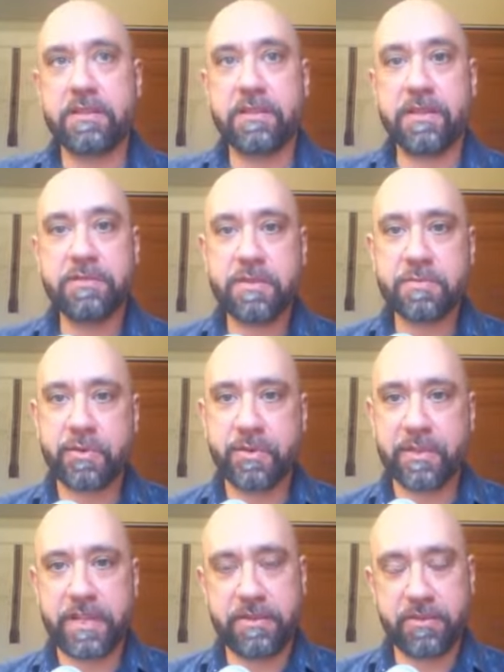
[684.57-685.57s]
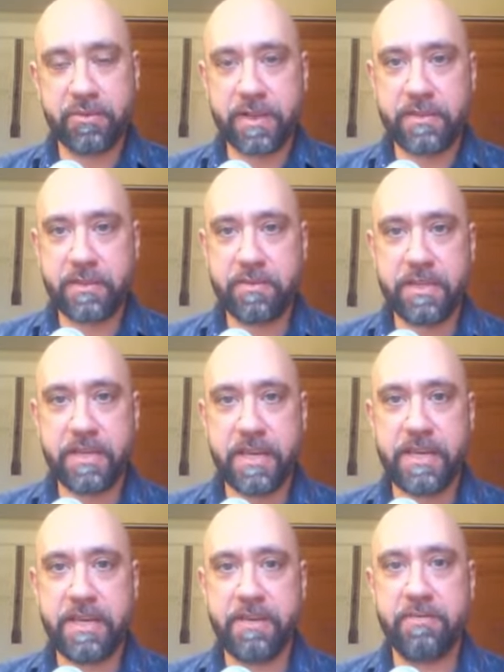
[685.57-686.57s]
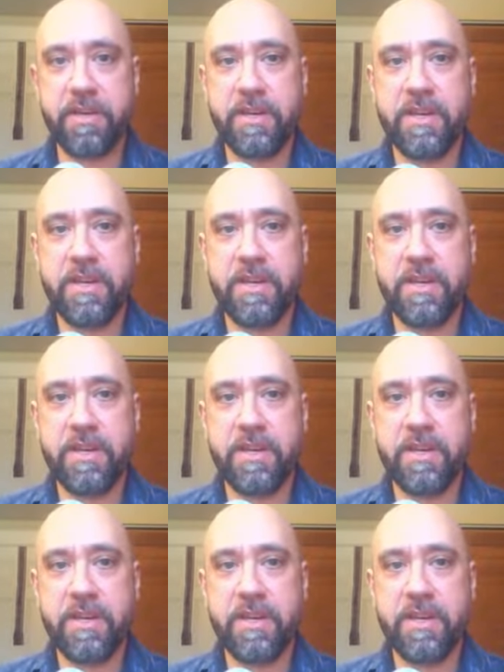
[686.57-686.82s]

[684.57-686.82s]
loved the book and quickly became